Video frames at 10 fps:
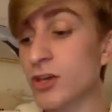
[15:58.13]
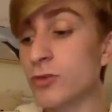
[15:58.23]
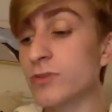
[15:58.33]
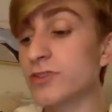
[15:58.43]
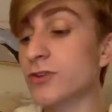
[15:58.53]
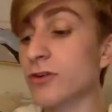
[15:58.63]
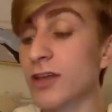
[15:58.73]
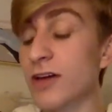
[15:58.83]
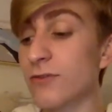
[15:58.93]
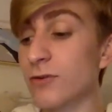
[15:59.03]
Humans are
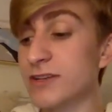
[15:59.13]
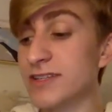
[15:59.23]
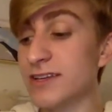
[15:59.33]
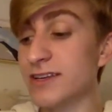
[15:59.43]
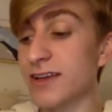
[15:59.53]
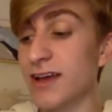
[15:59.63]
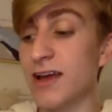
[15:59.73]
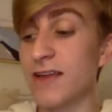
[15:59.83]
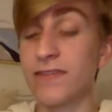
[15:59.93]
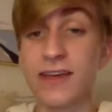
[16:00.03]
clever indeed.
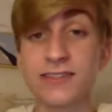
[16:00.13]
They